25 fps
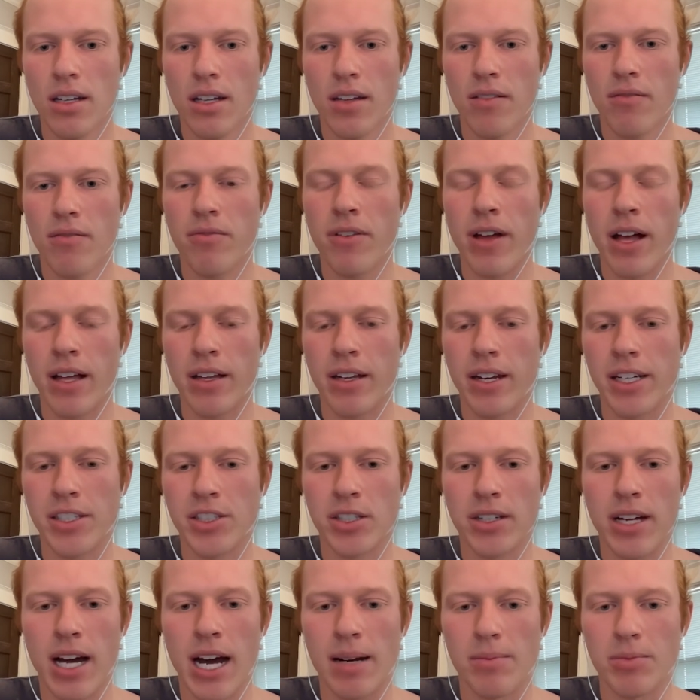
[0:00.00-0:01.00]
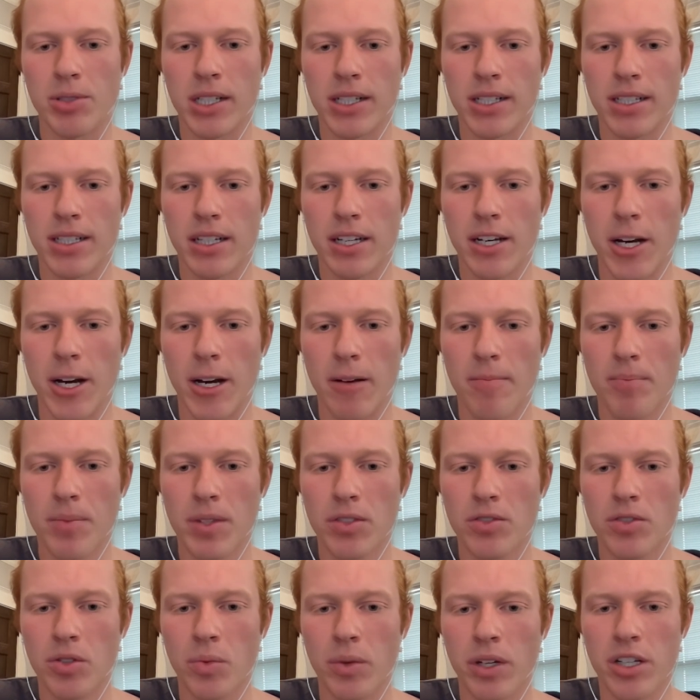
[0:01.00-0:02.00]
validation object here.
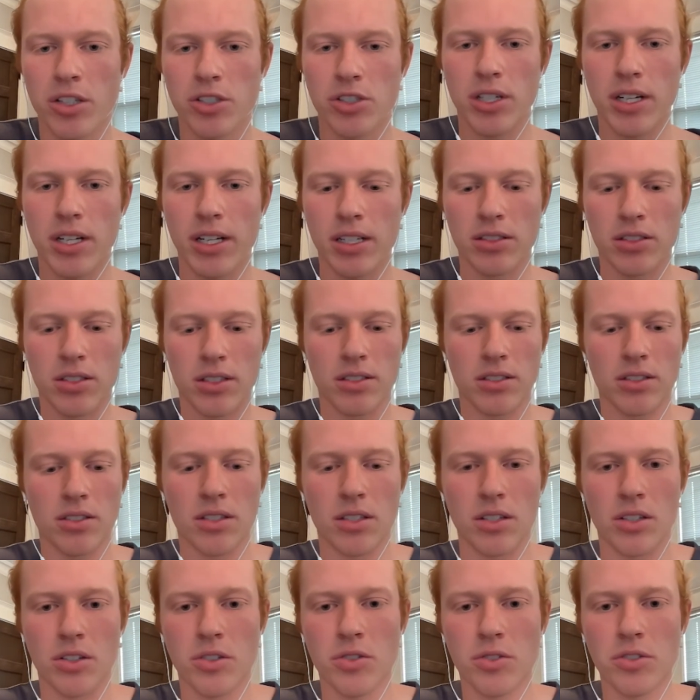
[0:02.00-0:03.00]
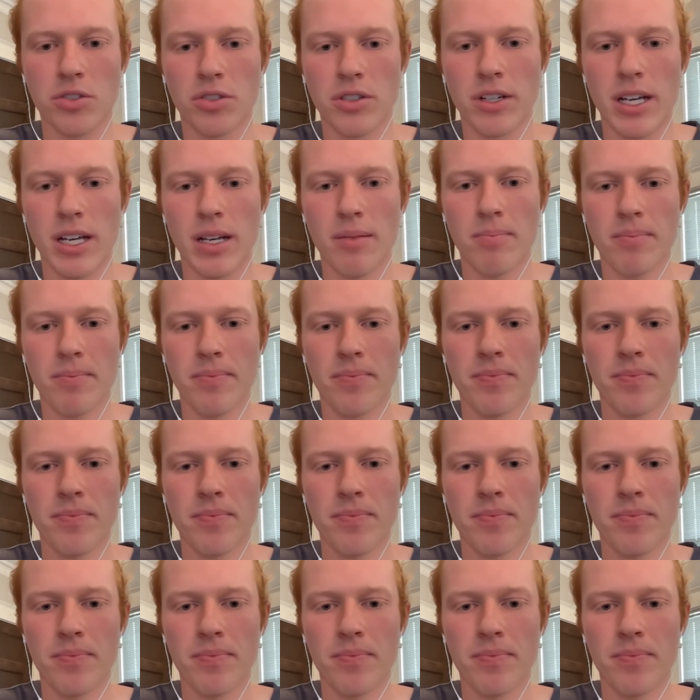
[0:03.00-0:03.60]
So we could change this to username.